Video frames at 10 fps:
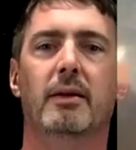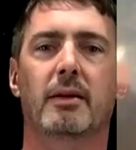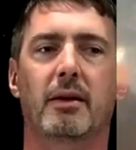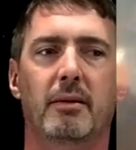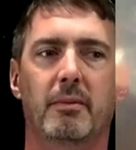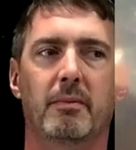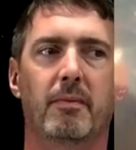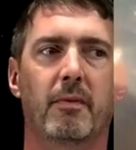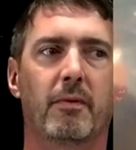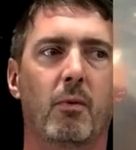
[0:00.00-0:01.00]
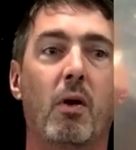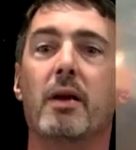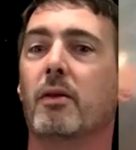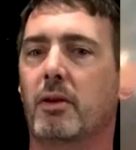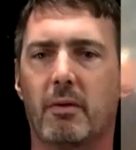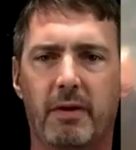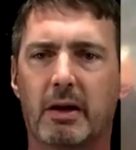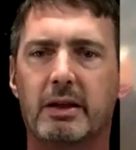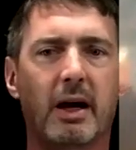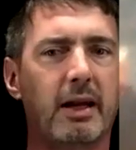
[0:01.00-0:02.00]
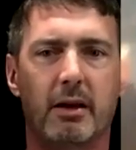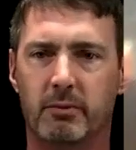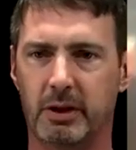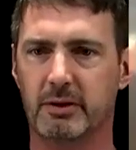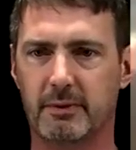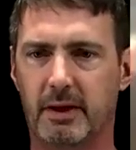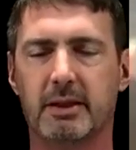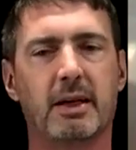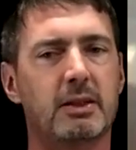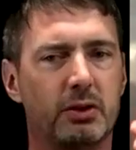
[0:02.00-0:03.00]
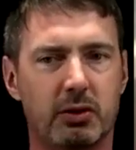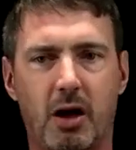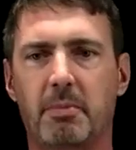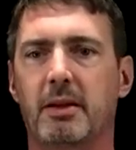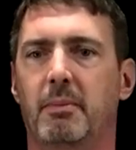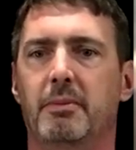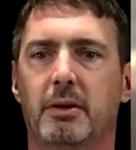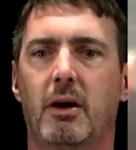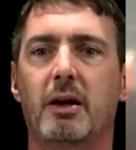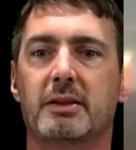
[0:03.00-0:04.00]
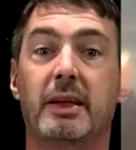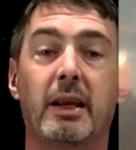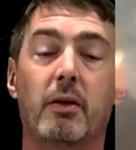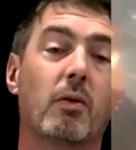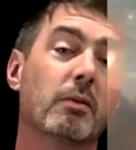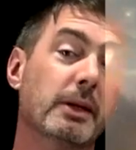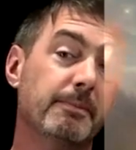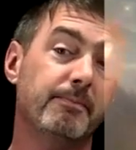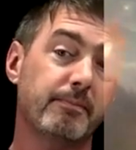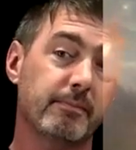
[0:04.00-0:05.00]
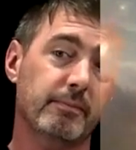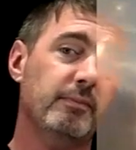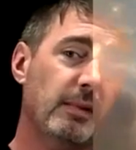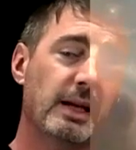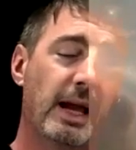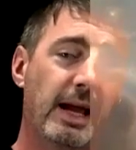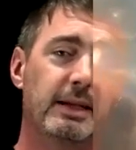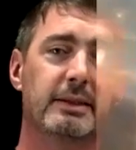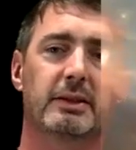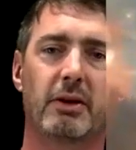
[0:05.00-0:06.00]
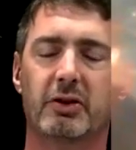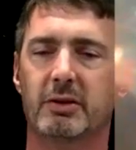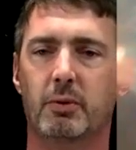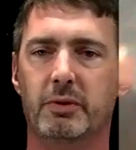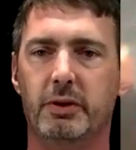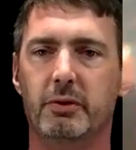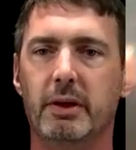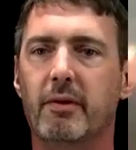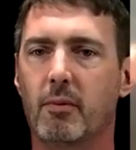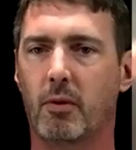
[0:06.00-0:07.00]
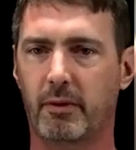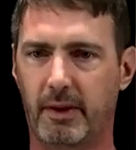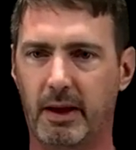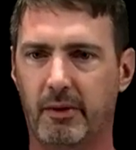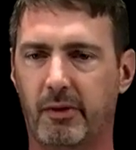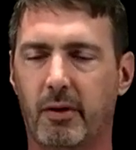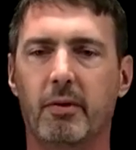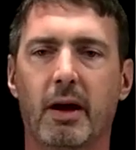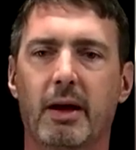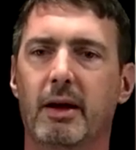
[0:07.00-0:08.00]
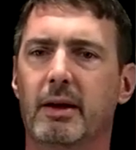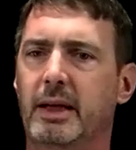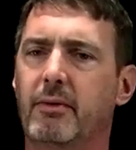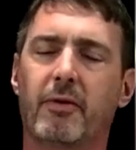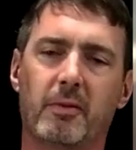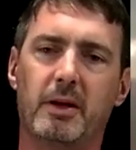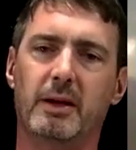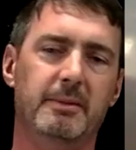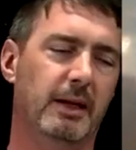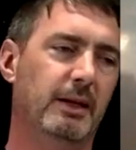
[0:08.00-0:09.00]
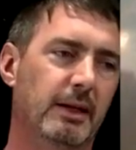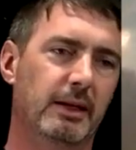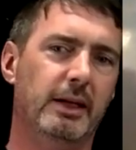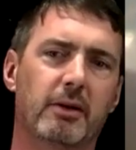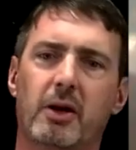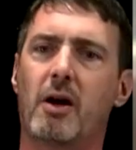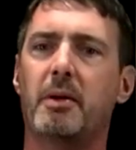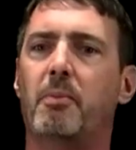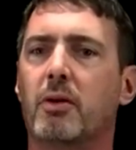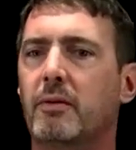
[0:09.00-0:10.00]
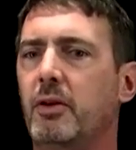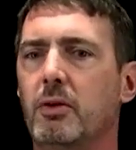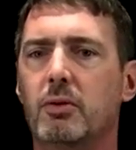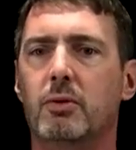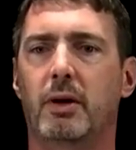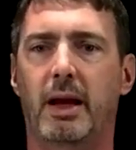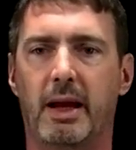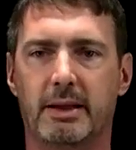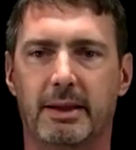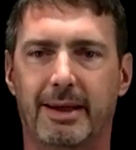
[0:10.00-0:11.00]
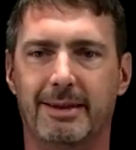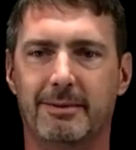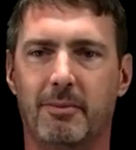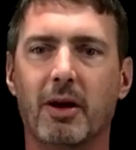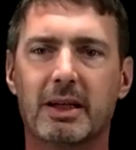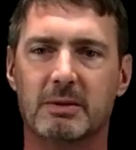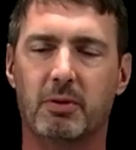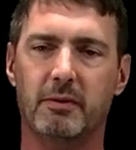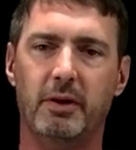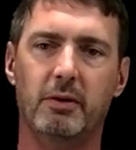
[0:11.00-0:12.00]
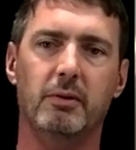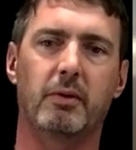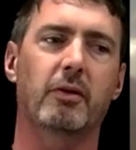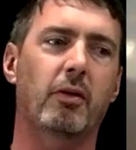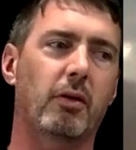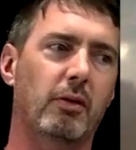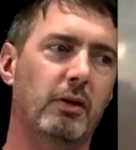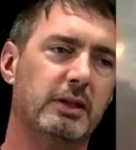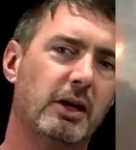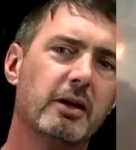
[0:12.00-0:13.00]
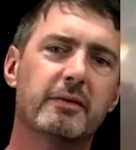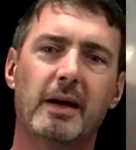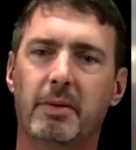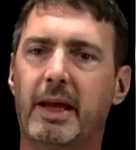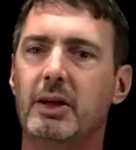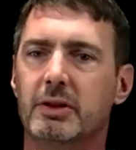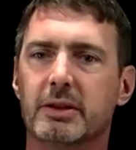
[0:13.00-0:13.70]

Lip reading: Falcon 9 and reuse of Falcon 9 is dropping the cost to get into orbit, and Starship will do even more of that. So even from a economy point of view and markets point of view, there are a ton of applications